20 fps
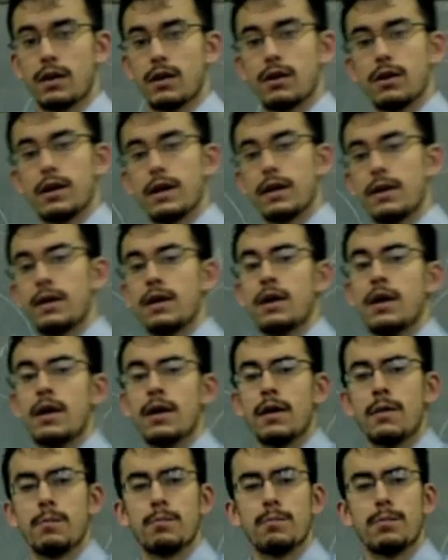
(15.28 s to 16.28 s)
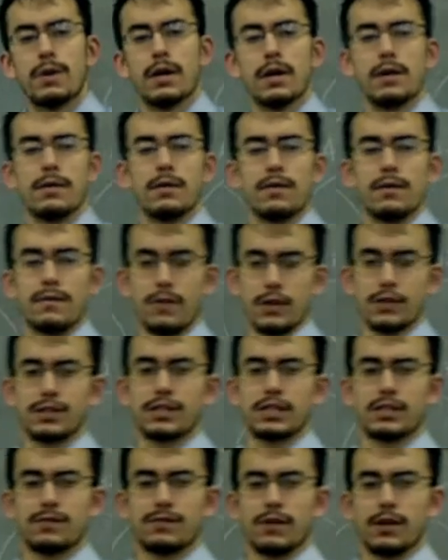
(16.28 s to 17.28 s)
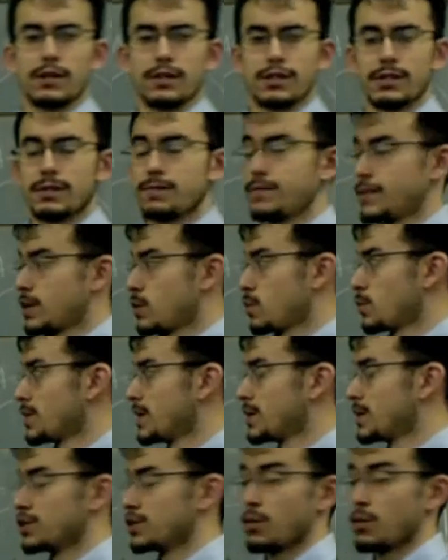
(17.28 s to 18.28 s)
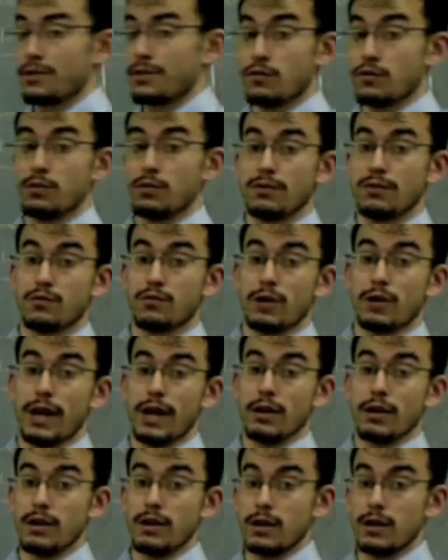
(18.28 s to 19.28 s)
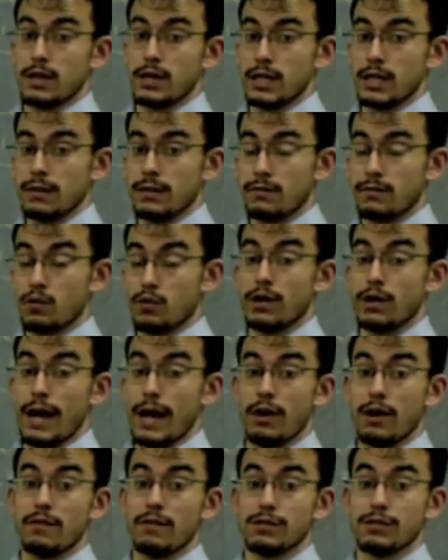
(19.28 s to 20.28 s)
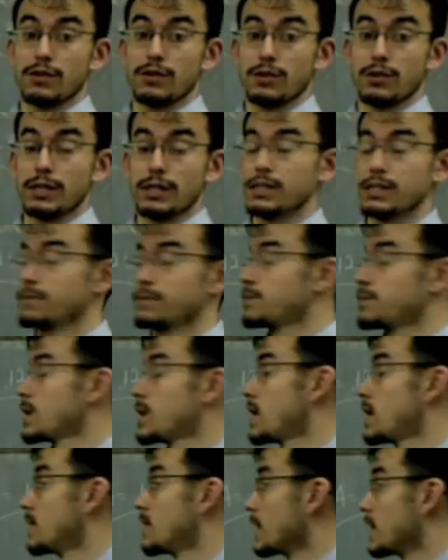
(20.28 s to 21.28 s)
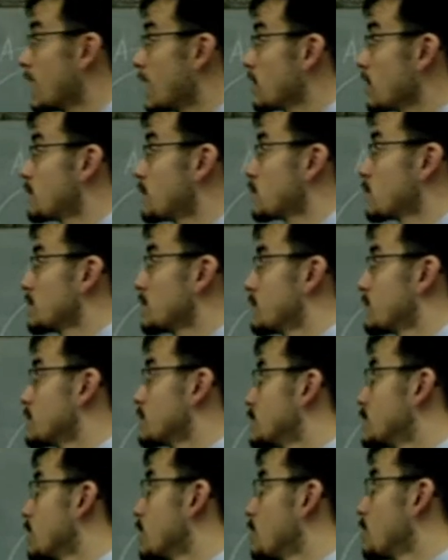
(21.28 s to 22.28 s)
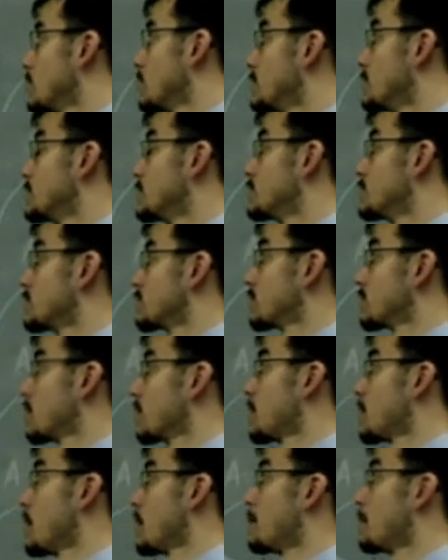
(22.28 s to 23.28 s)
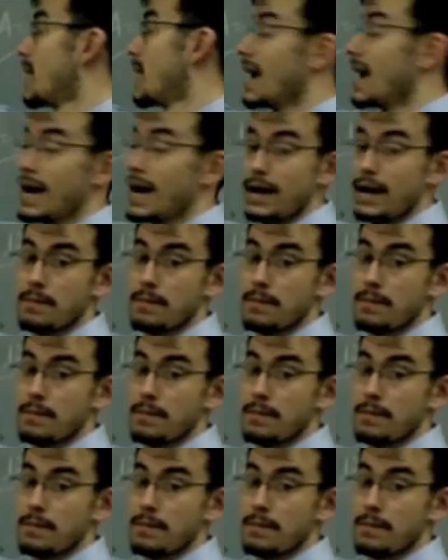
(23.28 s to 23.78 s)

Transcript: Alright? But first things first, we need to know what the formula for area of a circle is. The area formula for a circle is pi